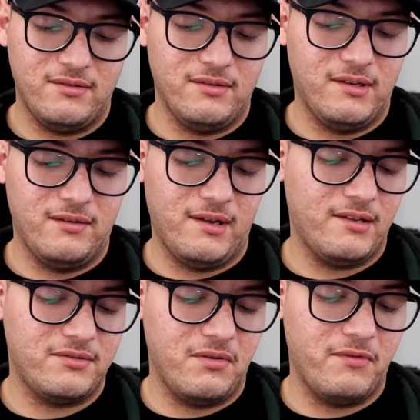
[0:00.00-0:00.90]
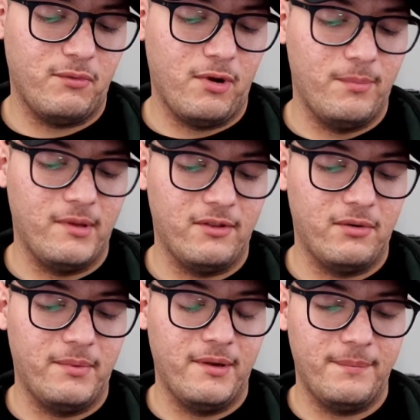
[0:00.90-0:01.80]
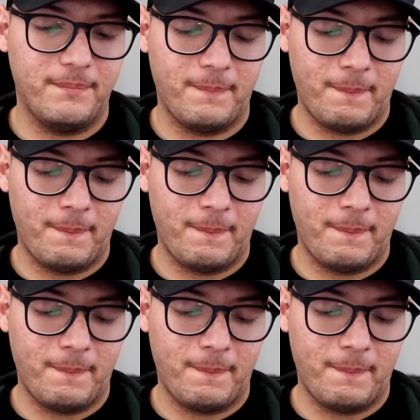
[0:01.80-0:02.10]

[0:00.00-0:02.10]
I guess, overwhelmed a little bit.